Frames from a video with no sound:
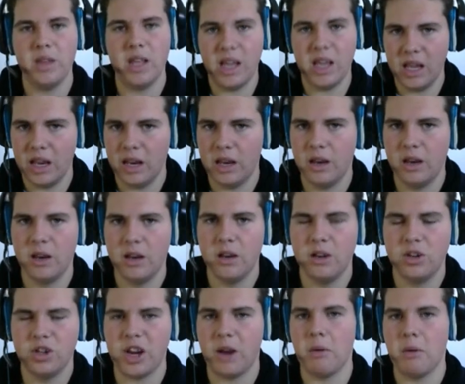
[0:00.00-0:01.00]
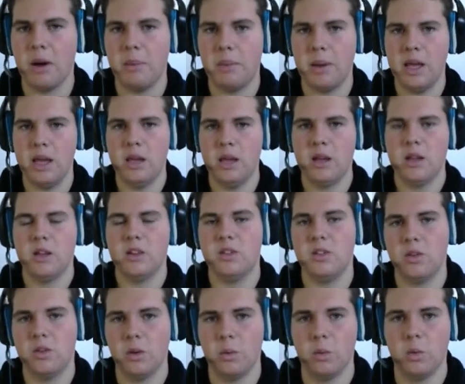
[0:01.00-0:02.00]
in JYP
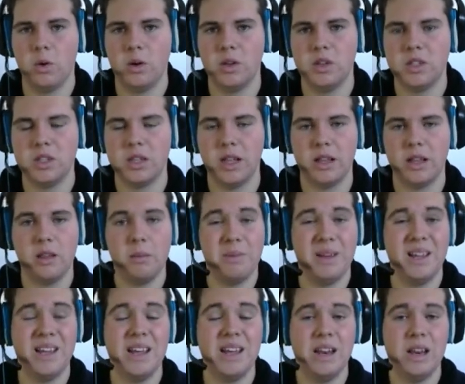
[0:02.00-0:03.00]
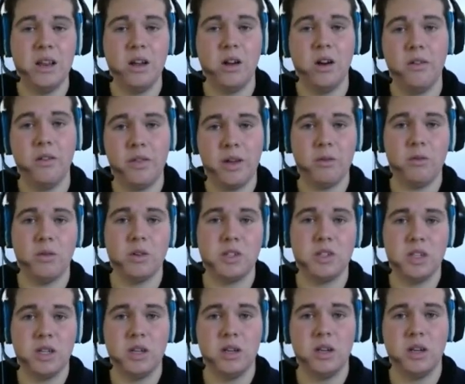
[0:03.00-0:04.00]
towards like the beginning of that
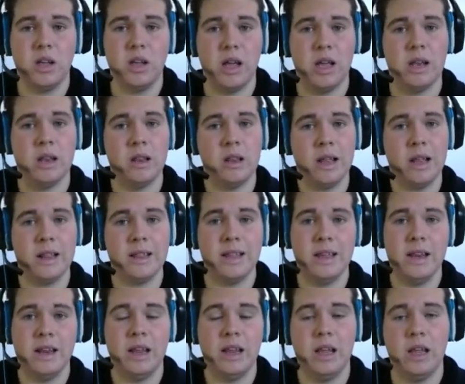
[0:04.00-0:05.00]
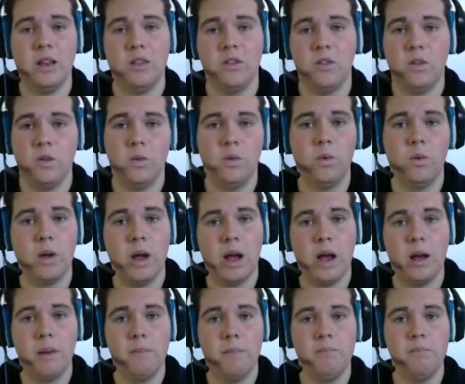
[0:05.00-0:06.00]
roster, and like leading into
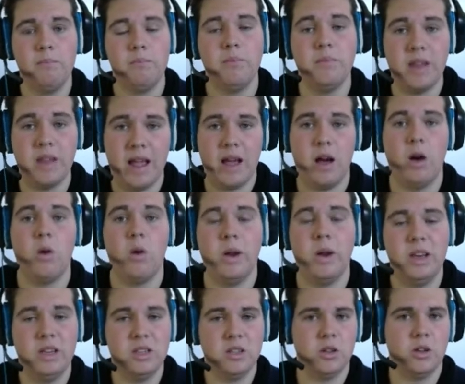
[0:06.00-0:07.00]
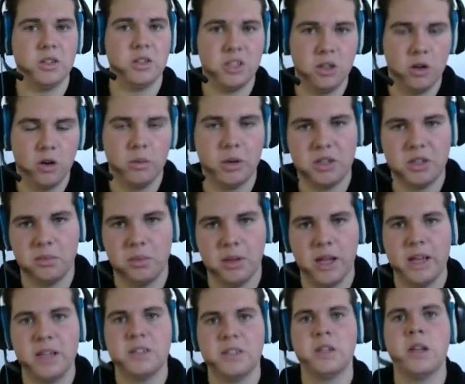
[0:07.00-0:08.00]
now when he's lost a whole bunch of
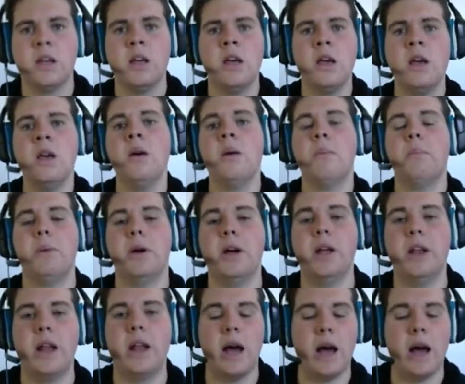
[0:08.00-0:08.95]
players. But